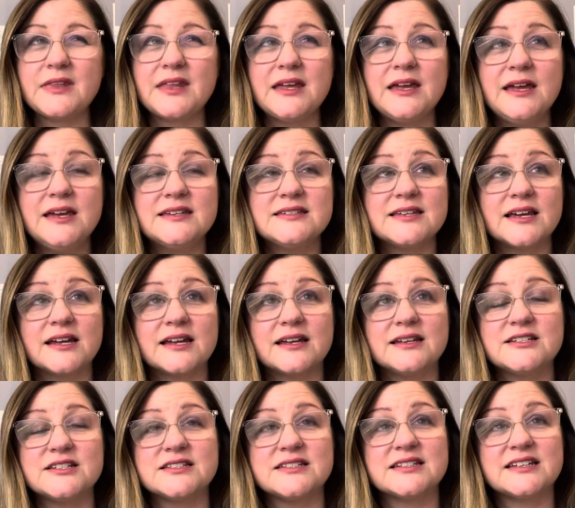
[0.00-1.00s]
as I
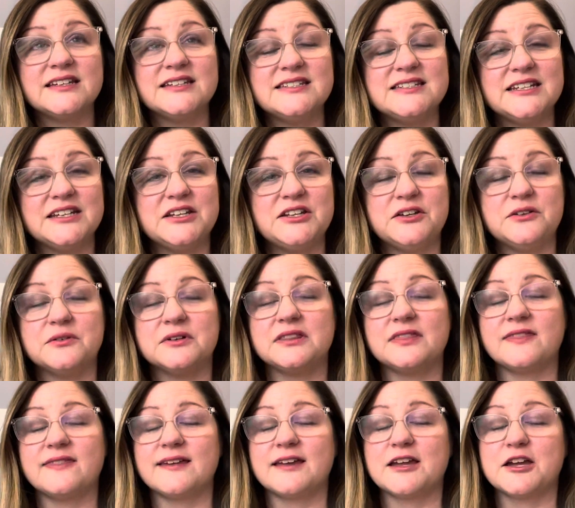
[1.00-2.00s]
just continue
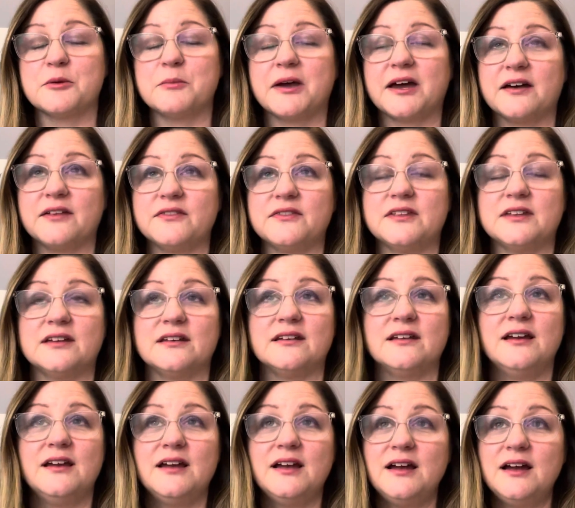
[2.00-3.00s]
and think about then
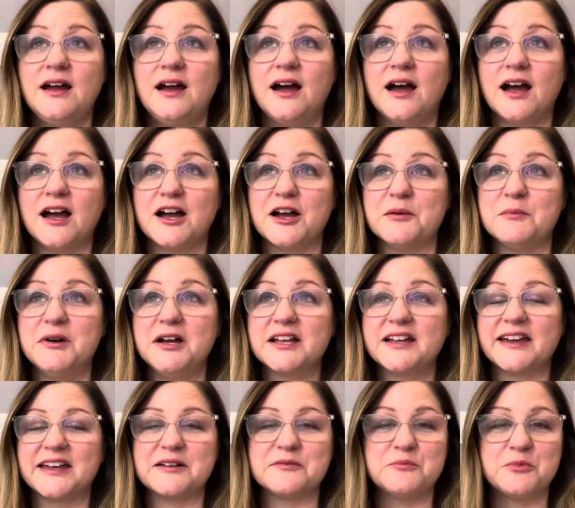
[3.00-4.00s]

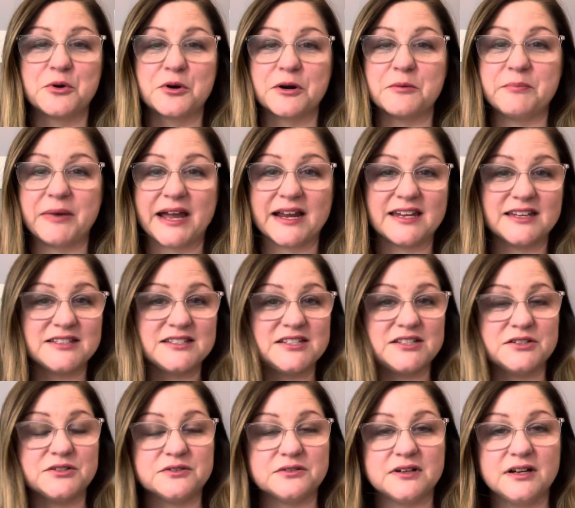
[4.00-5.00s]
kind of more back
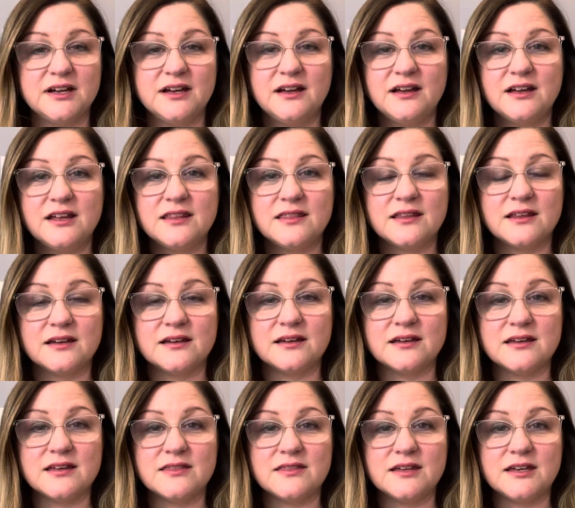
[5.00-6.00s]
into
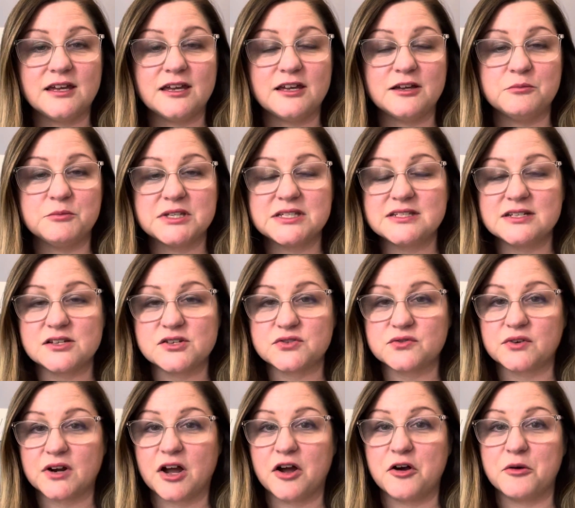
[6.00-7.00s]
the business
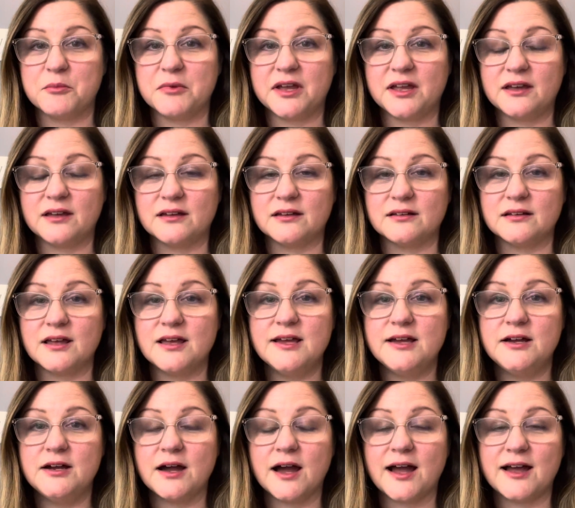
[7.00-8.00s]
realm, and
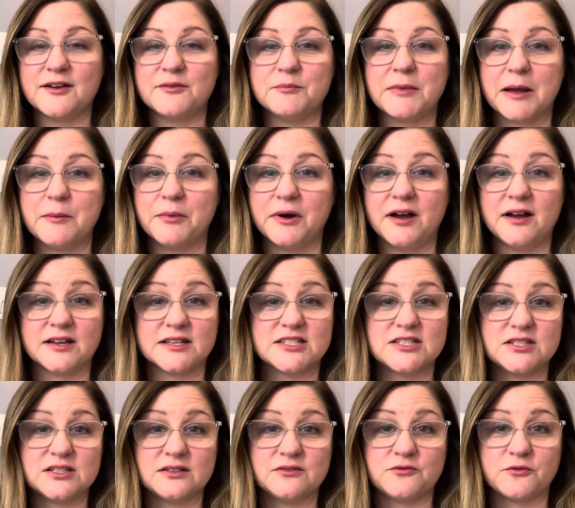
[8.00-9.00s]
my
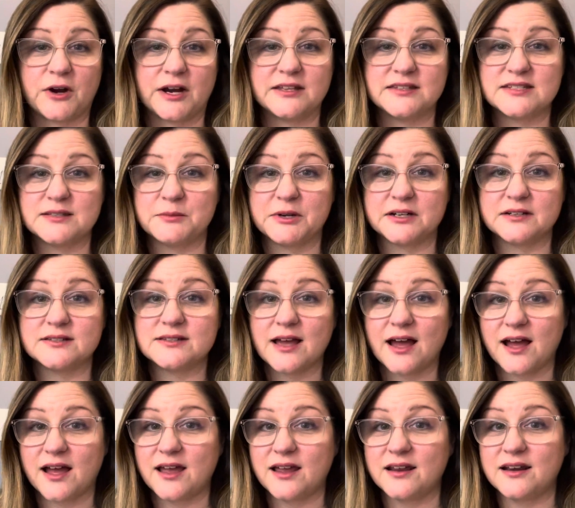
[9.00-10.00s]
boss, Fran Samaras
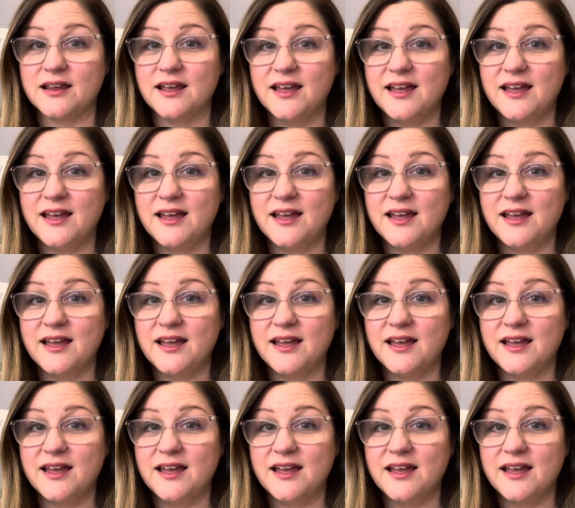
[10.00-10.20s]
Hyde,